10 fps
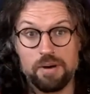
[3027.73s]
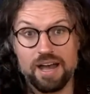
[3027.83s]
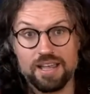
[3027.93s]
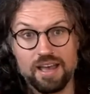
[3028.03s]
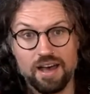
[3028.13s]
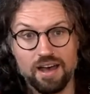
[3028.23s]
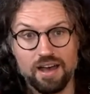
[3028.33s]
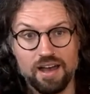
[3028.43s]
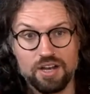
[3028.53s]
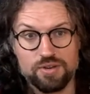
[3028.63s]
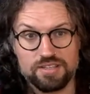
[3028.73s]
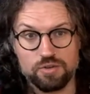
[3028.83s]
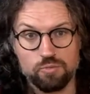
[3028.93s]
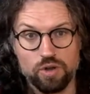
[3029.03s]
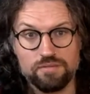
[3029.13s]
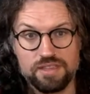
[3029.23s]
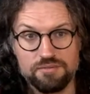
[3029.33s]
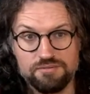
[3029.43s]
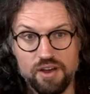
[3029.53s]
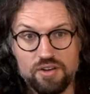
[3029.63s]
by uh, addressing one of
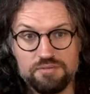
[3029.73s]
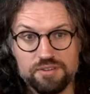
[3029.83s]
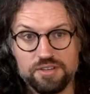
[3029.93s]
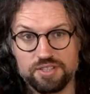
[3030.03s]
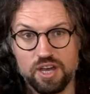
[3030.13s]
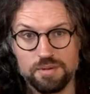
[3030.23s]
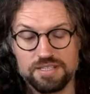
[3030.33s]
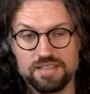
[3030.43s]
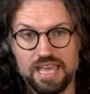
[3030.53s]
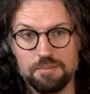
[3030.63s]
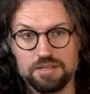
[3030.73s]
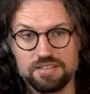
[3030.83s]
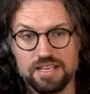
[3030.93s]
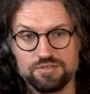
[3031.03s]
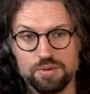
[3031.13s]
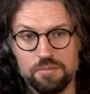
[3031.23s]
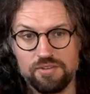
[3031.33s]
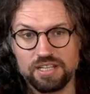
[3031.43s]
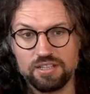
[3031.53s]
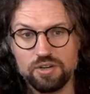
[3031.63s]
the very first comments that came in today's stream. We've
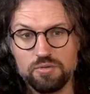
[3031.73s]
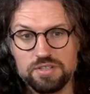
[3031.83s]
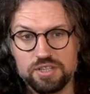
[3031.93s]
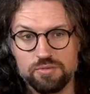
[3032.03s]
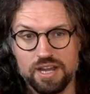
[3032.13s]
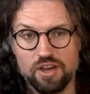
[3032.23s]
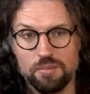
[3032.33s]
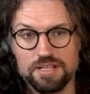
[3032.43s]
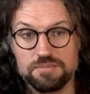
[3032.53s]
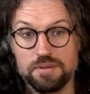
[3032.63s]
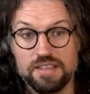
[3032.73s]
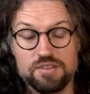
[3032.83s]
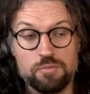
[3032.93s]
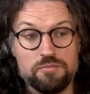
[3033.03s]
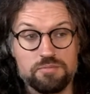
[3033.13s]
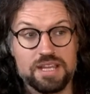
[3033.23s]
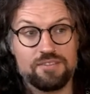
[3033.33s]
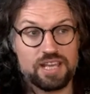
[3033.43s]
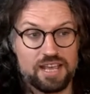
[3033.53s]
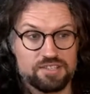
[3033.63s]
had loads of great comments, but this is one from
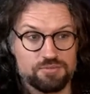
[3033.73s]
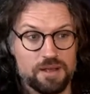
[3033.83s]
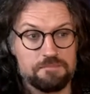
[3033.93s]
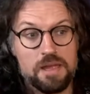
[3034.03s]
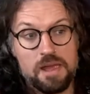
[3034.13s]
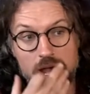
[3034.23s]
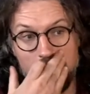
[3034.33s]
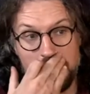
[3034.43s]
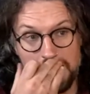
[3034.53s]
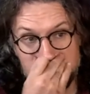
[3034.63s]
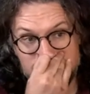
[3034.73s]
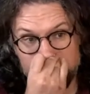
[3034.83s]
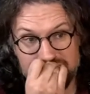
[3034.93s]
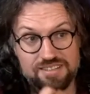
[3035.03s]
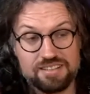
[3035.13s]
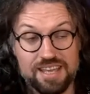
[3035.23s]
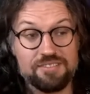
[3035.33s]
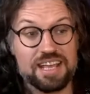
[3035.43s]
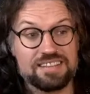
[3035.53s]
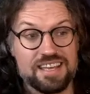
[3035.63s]
David Yates, right? Uh, this is it.
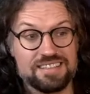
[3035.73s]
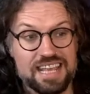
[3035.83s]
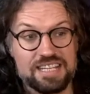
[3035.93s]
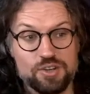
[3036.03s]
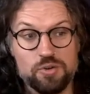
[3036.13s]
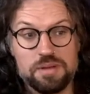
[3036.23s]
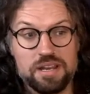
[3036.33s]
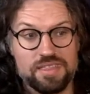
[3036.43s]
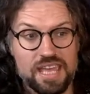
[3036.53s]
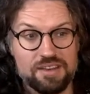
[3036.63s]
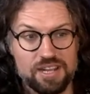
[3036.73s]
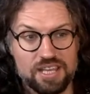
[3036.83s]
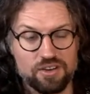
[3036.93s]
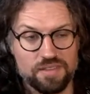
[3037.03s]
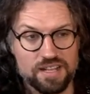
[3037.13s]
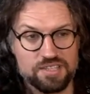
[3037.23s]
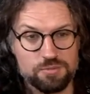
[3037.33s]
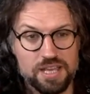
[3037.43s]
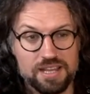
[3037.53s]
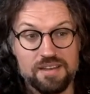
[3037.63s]
David Yates says, it don't mean a thing if it ain't got that
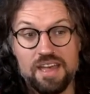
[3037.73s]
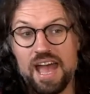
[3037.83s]
swing.